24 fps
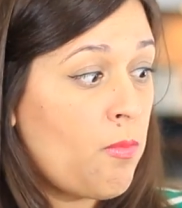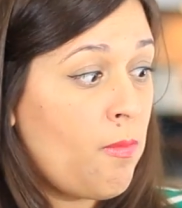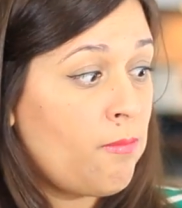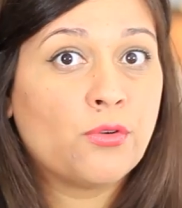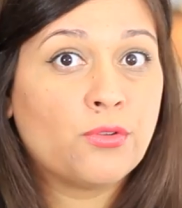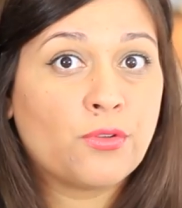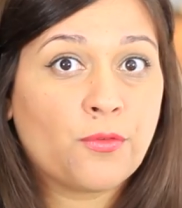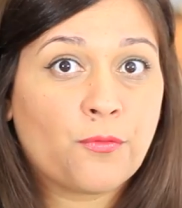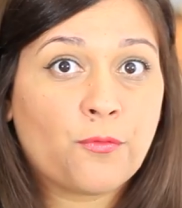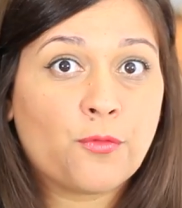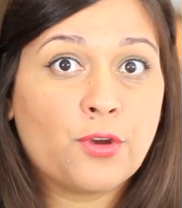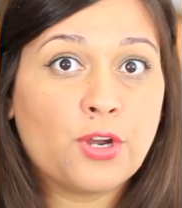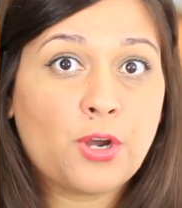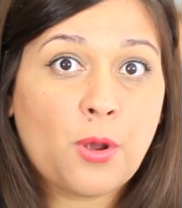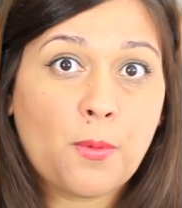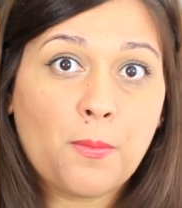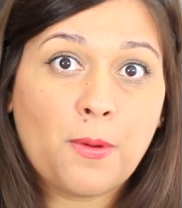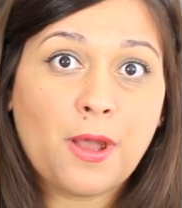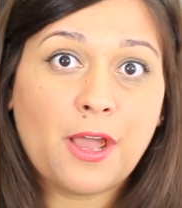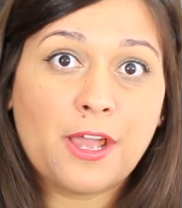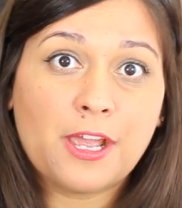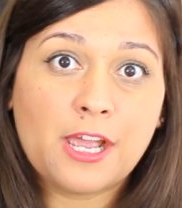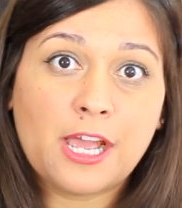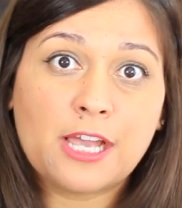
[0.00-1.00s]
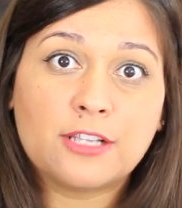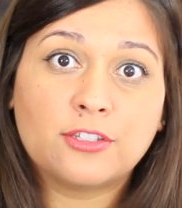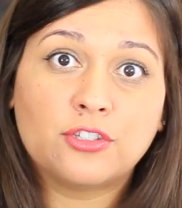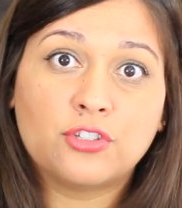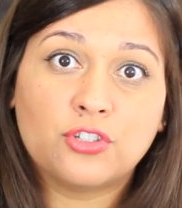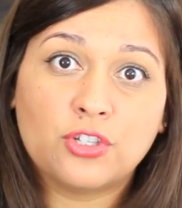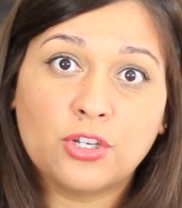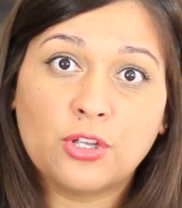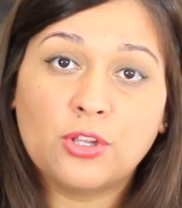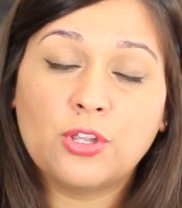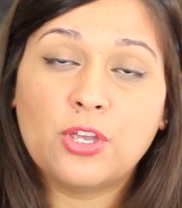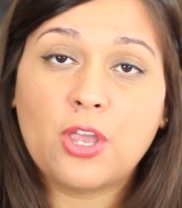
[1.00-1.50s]
Because a Frito pie
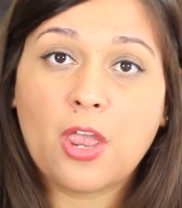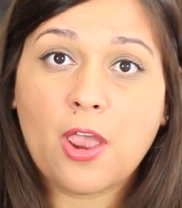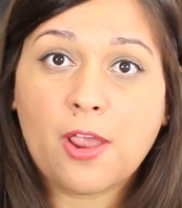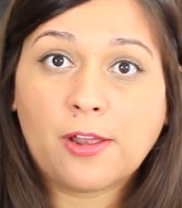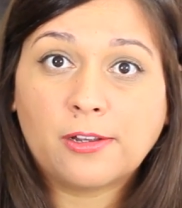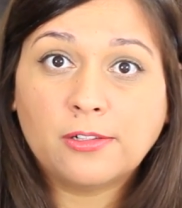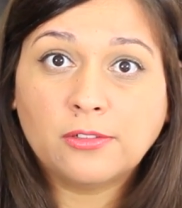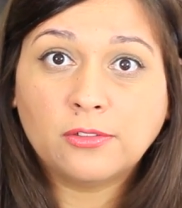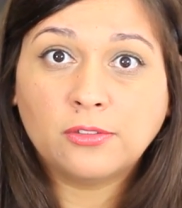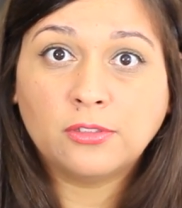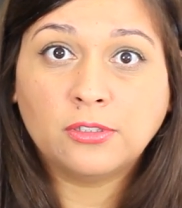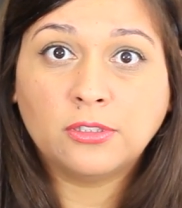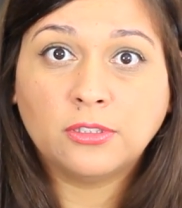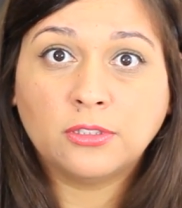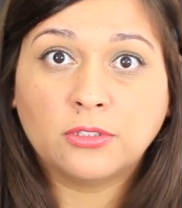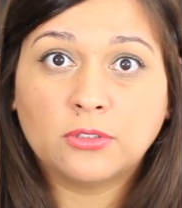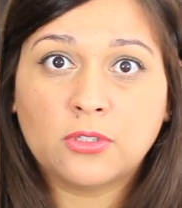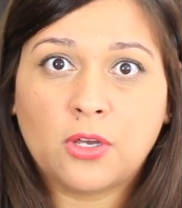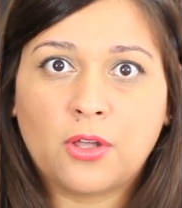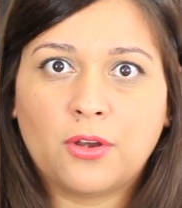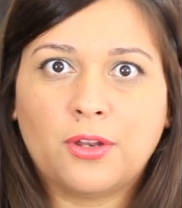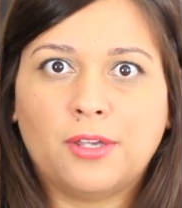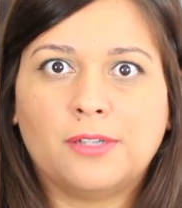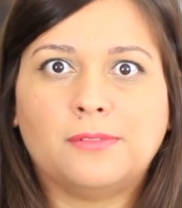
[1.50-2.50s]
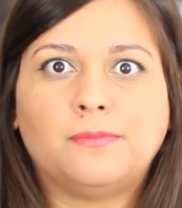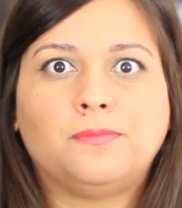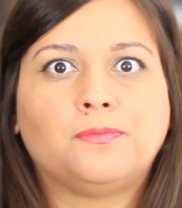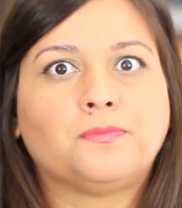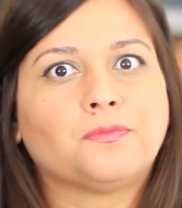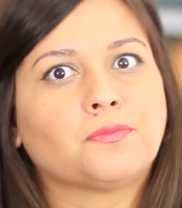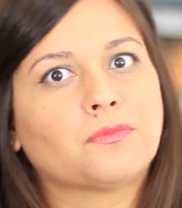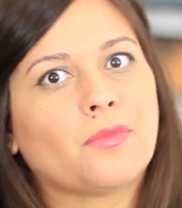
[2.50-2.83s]
has chili and cheese on it.